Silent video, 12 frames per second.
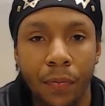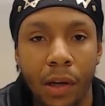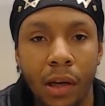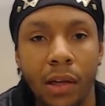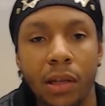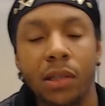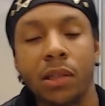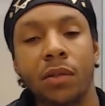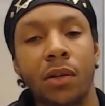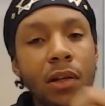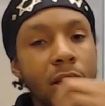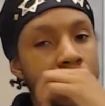And this
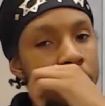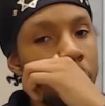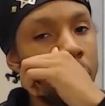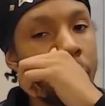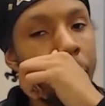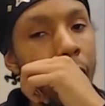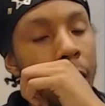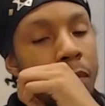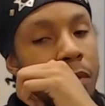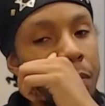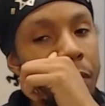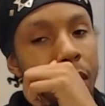is what the Bible
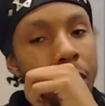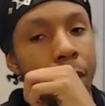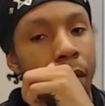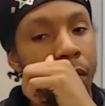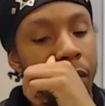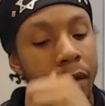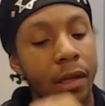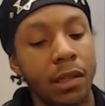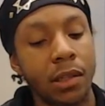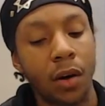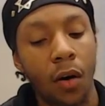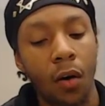is speaking about. And this
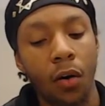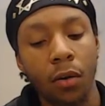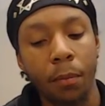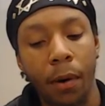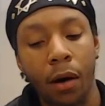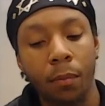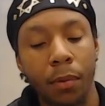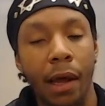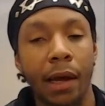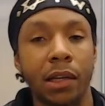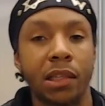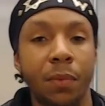is all about
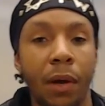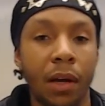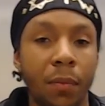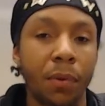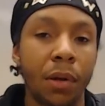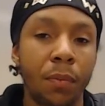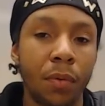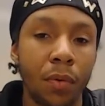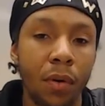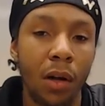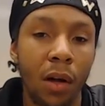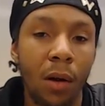Black and Hispanic people.
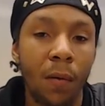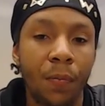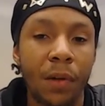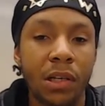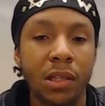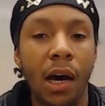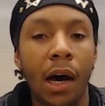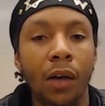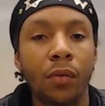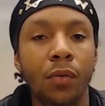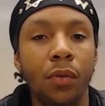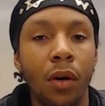This is how
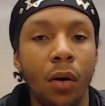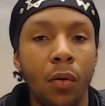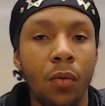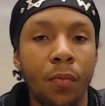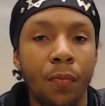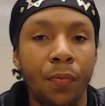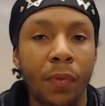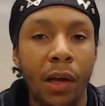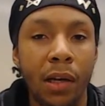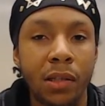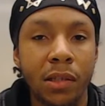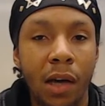you know
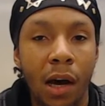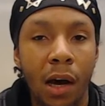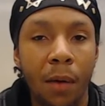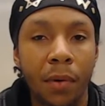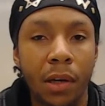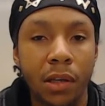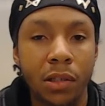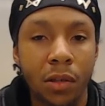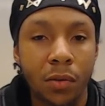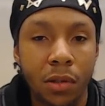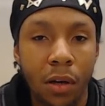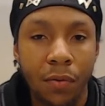that it's time to get
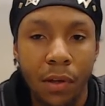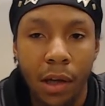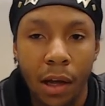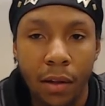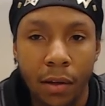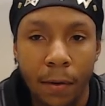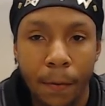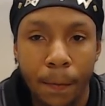yourself together.